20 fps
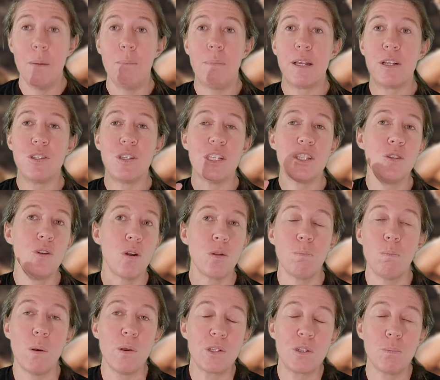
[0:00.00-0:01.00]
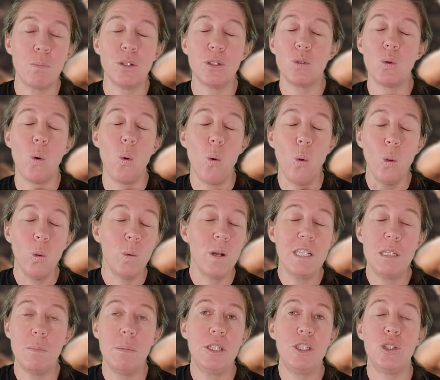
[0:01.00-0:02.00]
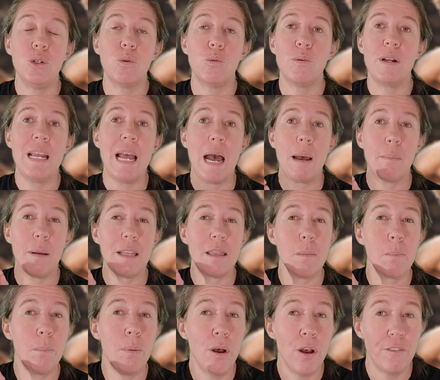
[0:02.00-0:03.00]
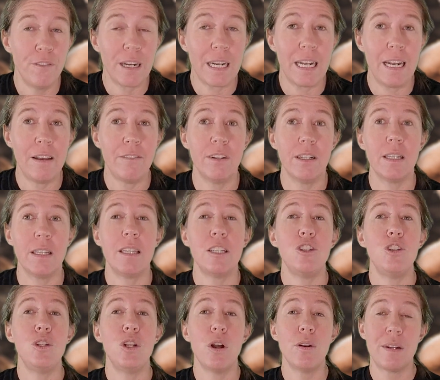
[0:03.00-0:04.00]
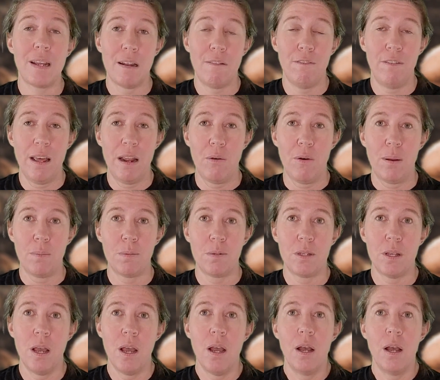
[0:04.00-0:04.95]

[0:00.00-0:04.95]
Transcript: because it's not possible to always pitch your rehab at the perfect level that you don't get flare-ups.